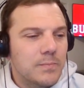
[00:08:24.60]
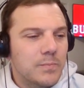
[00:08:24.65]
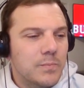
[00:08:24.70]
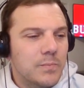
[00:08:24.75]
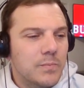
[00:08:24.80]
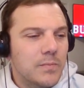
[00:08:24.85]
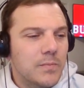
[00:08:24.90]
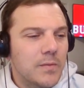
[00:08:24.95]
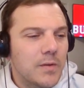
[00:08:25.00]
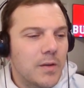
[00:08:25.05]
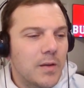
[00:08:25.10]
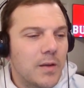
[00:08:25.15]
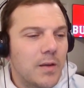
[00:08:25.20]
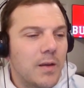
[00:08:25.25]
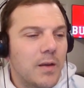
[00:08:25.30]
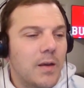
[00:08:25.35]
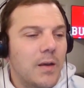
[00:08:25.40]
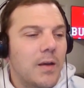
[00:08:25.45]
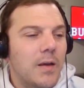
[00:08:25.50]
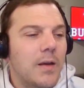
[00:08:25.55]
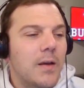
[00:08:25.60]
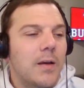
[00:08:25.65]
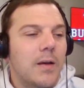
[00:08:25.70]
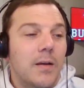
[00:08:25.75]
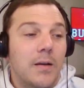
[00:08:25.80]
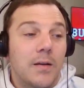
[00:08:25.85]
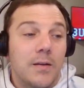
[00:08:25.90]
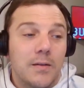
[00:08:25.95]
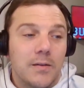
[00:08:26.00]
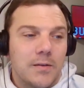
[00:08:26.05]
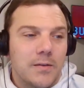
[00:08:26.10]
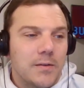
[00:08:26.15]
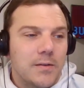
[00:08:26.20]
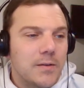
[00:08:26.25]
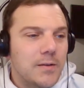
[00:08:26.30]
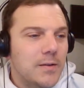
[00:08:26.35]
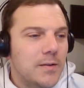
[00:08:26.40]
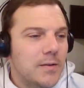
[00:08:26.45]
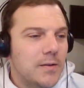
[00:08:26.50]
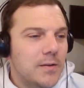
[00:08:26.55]

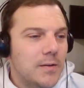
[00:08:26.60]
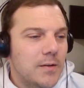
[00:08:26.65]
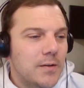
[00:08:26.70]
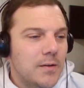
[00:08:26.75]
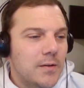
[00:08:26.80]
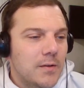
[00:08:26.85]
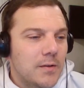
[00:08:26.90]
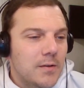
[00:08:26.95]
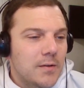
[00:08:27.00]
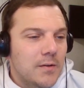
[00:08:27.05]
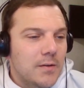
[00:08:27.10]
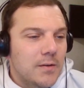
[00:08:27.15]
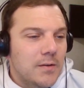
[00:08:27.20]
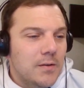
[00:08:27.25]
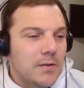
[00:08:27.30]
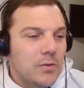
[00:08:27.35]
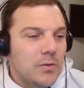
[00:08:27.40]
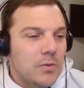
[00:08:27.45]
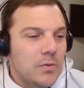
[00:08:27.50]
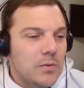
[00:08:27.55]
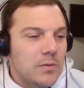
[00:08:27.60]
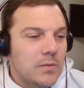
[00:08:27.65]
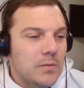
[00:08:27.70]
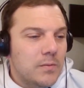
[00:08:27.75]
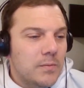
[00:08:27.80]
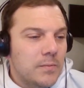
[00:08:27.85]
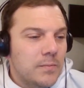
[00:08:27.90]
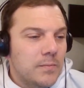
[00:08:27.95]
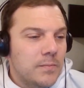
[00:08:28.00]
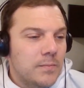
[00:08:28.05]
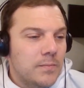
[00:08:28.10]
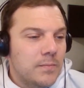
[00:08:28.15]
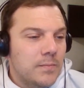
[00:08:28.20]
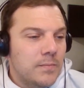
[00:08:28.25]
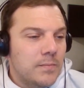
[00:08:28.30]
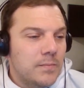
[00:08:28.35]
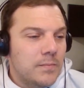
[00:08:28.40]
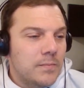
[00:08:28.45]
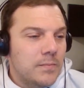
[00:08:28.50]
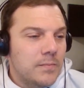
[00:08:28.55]

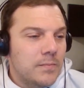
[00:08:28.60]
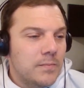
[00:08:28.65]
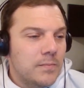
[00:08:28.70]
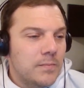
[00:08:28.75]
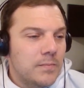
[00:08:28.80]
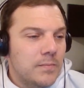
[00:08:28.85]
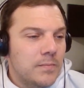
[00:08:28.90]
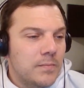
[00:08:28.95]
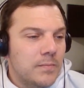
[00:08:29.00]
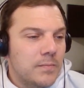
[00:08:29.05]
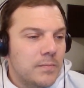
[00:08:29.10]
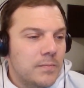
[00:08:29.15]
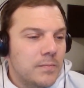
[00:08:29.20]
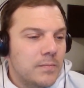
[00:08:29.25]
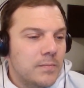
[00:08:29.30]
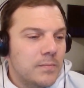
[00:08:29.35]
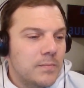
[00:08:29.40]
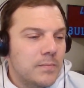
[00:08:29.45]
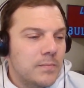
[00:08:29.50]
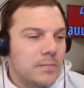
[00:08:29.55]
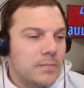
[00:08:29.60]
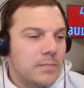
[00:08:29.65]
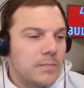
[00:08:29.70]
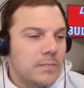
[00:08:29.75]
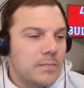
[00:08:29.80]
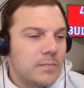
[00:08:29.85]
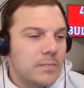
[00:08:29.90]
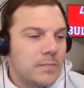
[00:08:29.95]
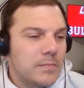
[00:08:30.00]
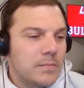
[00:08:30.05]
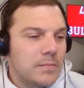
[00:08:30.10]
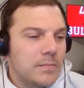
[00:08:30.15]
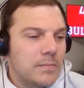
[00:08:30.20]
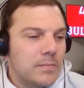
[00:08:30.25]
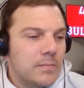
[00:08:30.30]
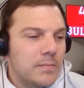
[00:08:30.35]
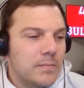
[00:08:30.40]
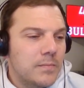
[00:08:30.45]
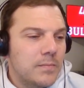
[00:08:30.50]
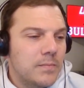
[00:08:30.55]

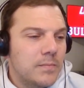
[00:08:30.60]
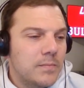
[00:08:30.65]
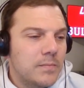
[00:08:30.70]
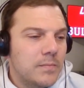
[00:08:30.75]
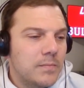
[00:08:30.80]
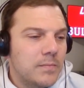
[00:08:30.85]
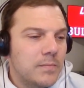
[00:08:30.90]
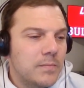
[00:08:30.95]
The person shown says nothing.